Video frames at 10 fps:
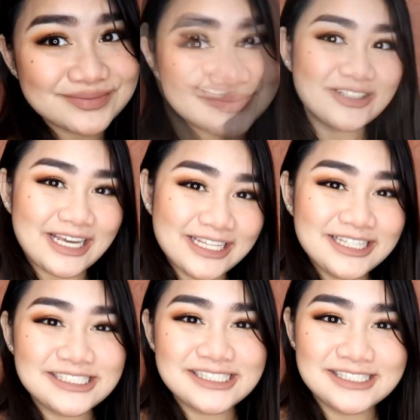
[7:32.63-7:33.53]
Okay,
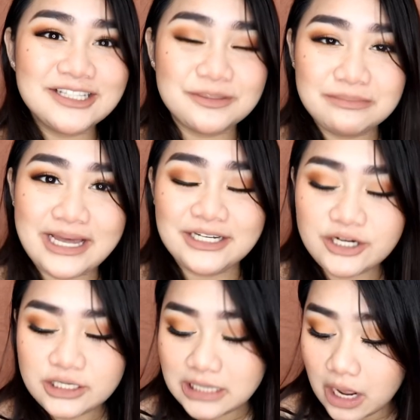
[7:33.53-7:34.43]
this is the lip
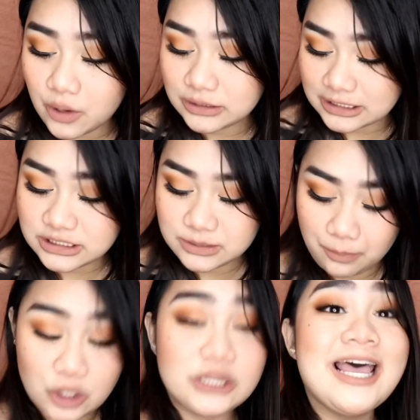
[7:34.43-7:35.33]
liner. Now let's
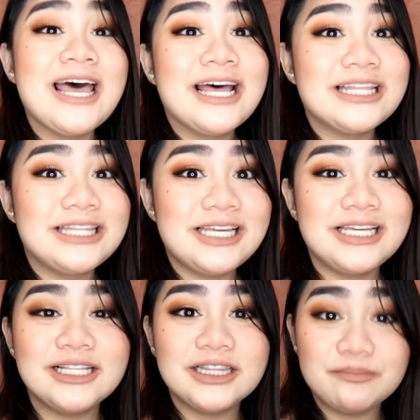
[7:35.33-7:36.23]
put
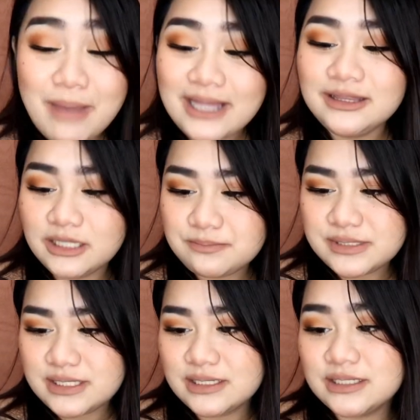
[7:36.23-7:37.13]
the matte
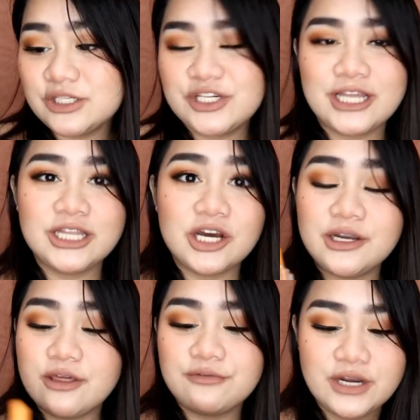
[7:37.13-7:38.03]
lipstick in the shade
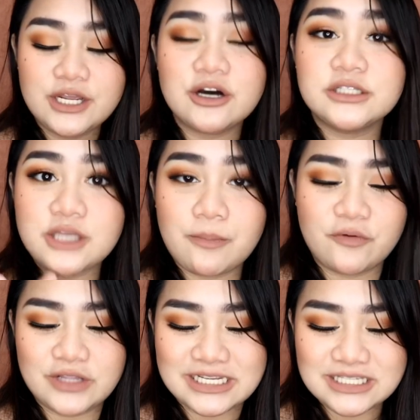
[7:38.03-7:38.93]
Honey 3 on top of
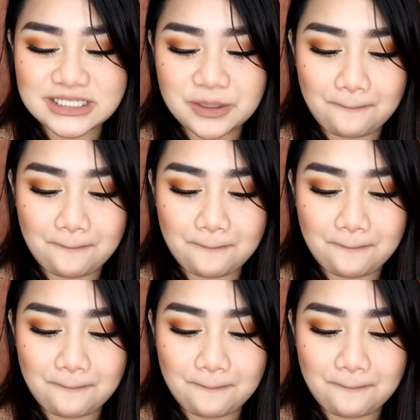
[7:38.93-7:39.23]
this.